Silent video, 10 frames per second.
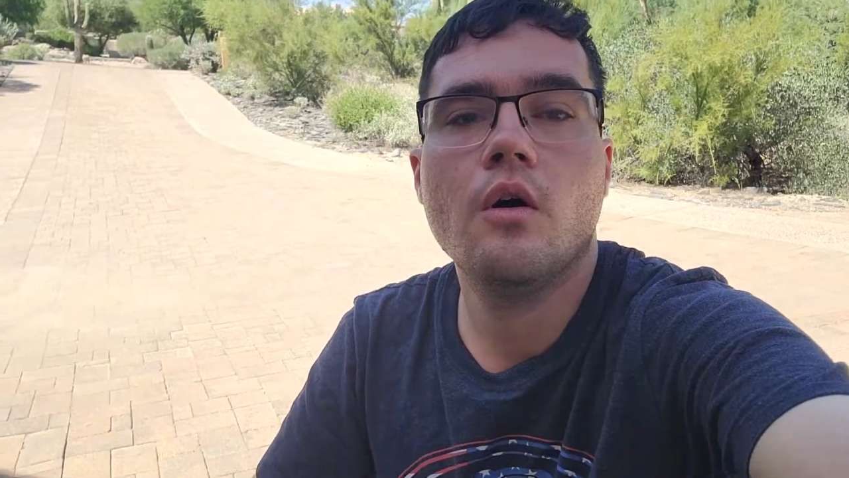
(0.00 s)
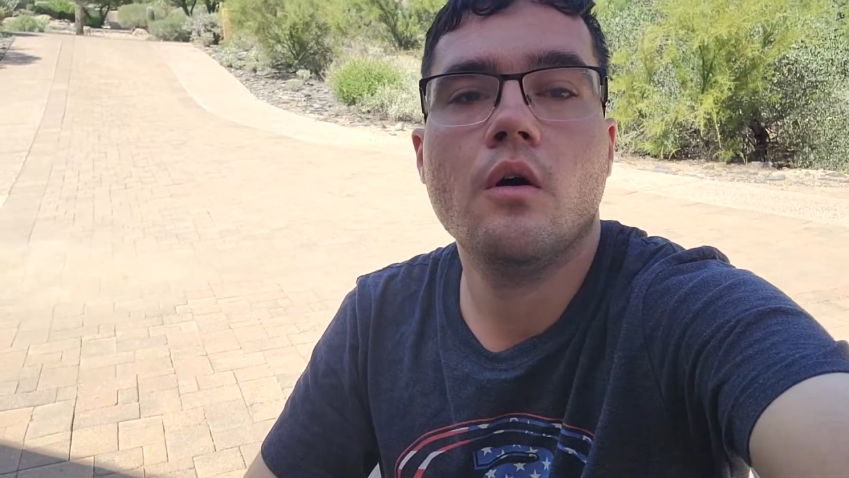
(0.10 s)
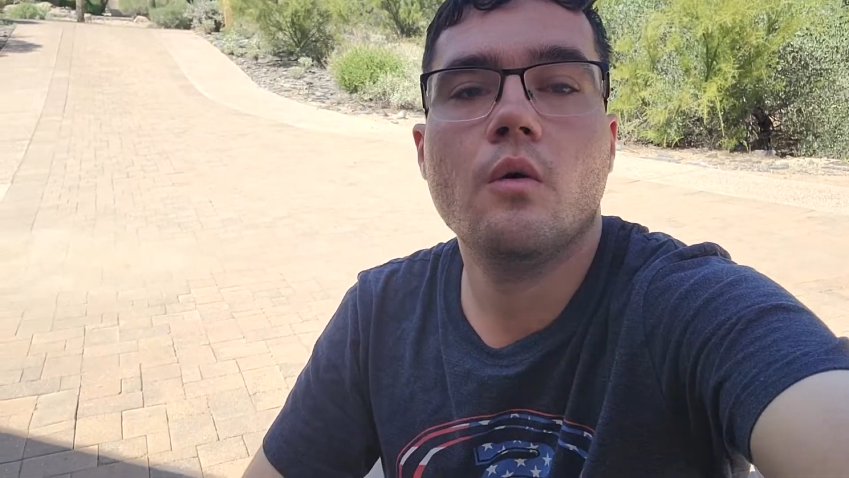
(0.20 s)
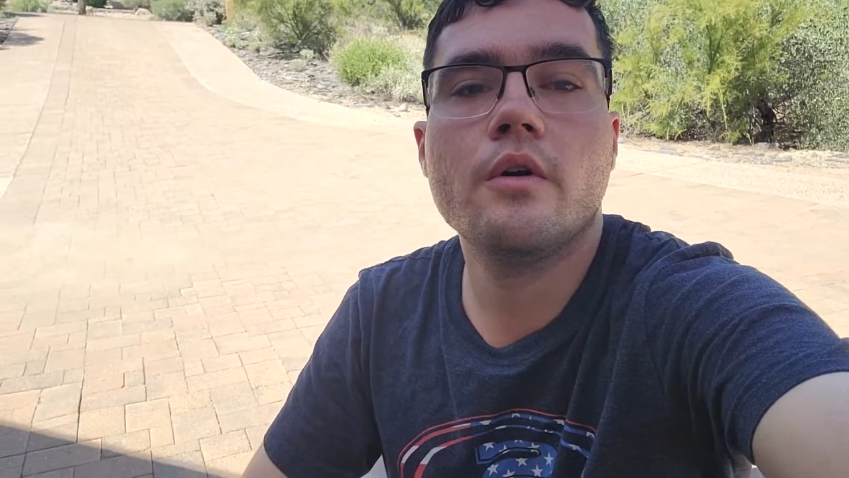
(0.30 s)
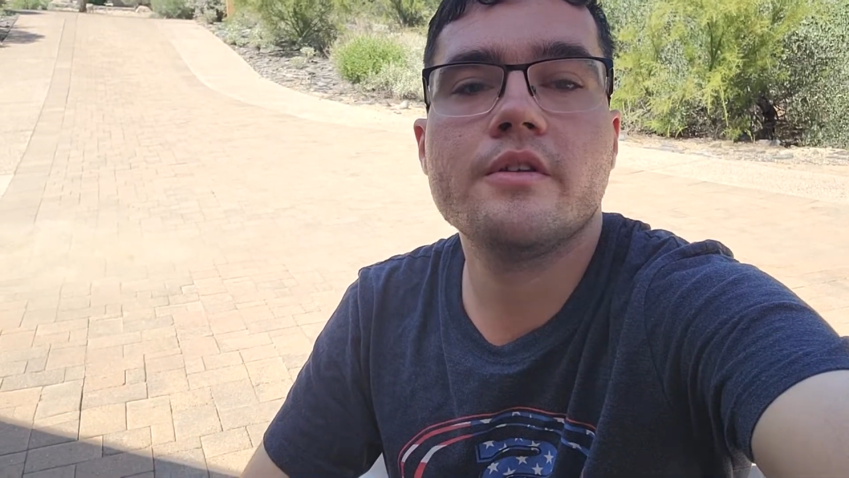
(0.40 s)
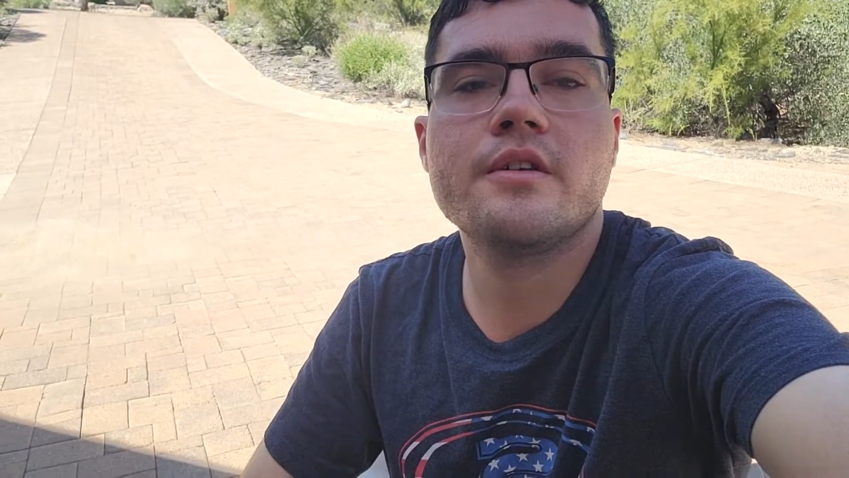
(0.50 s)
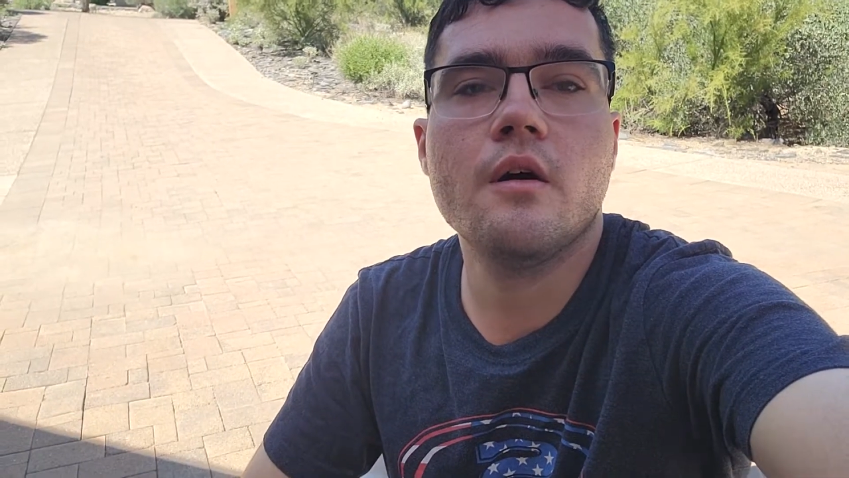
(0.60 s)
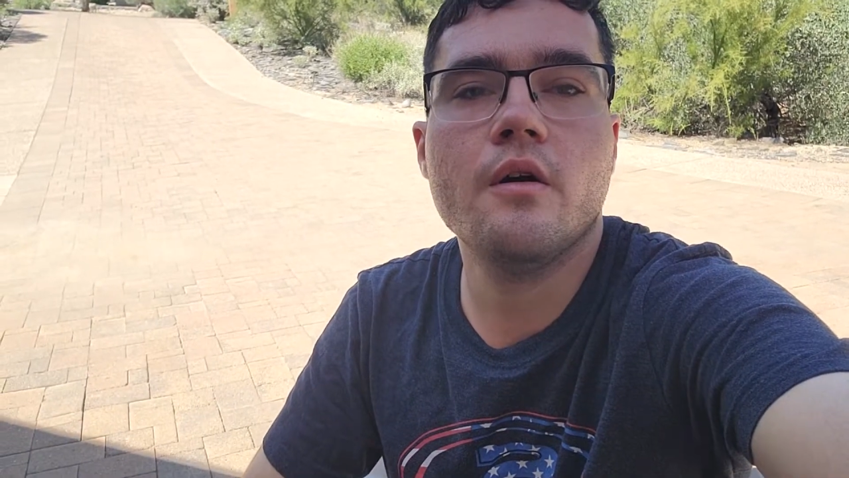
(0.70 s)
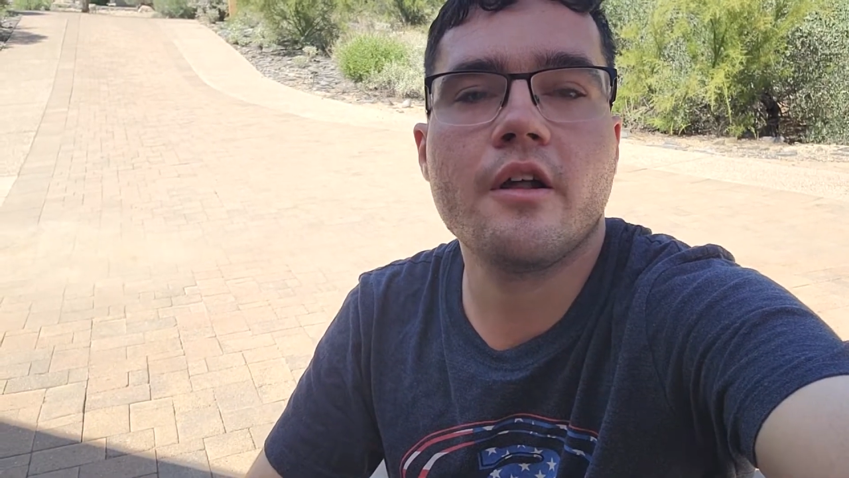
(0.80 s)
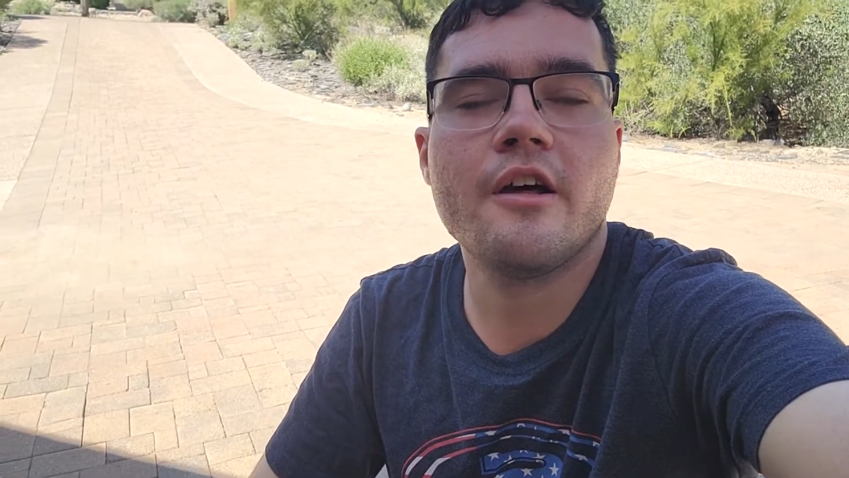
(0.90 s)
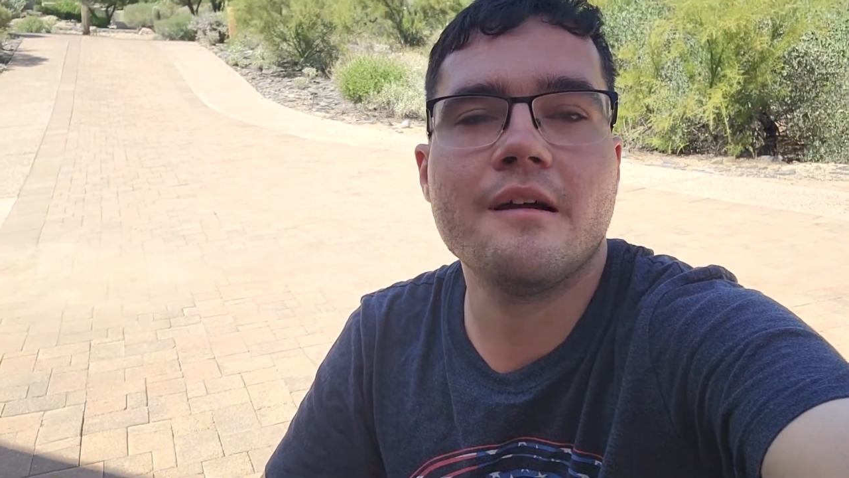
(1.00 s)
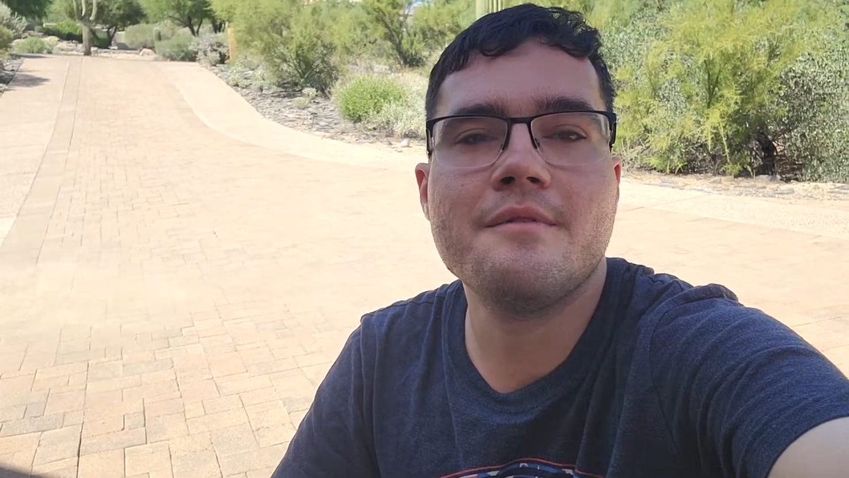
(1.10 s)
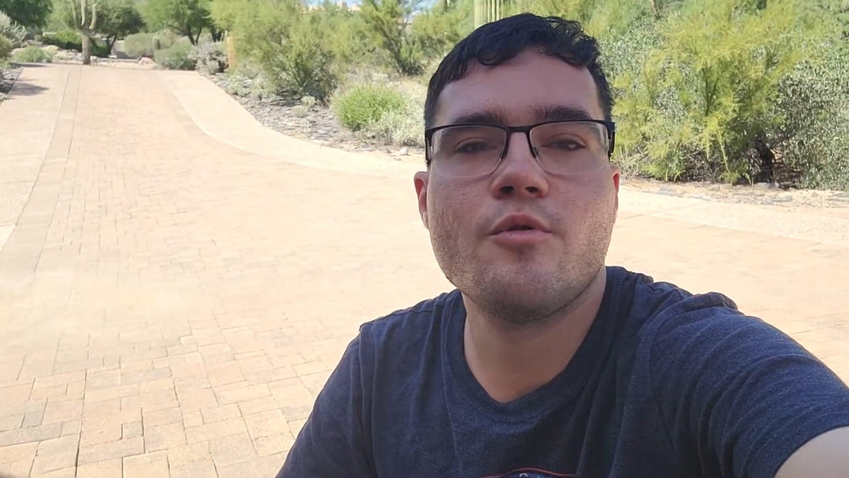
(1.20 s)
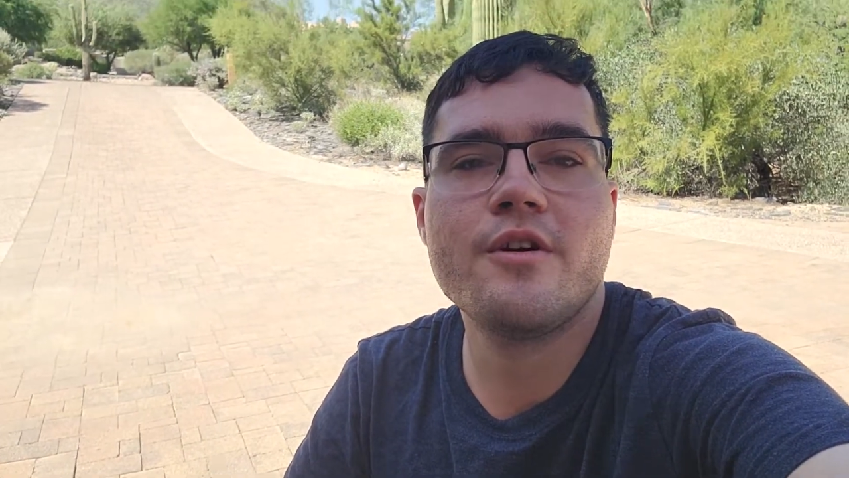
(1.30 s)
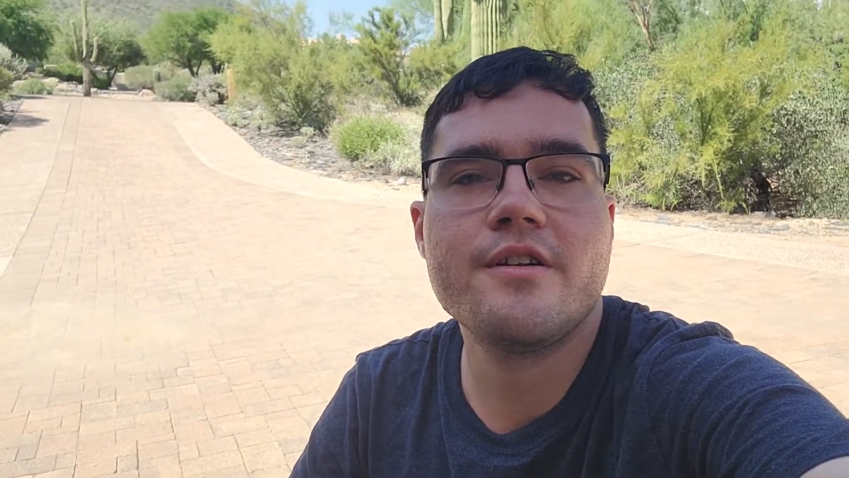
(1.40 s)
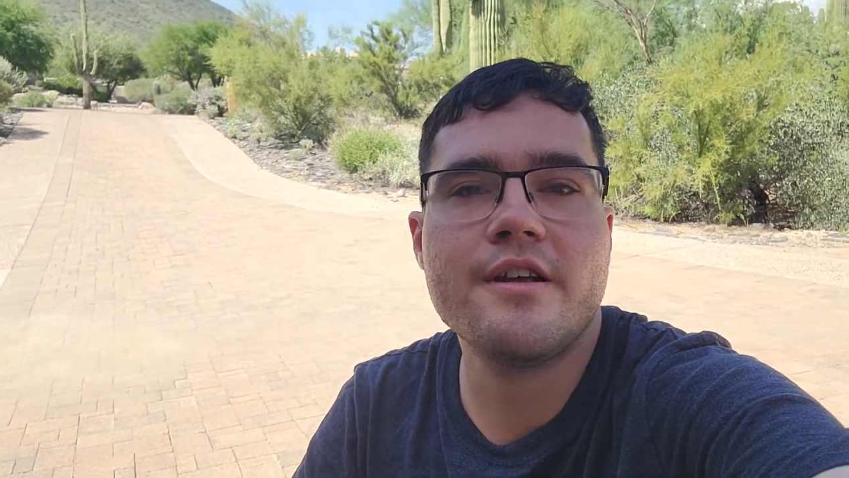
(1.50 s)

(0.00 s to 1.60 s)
What is going on, everyone?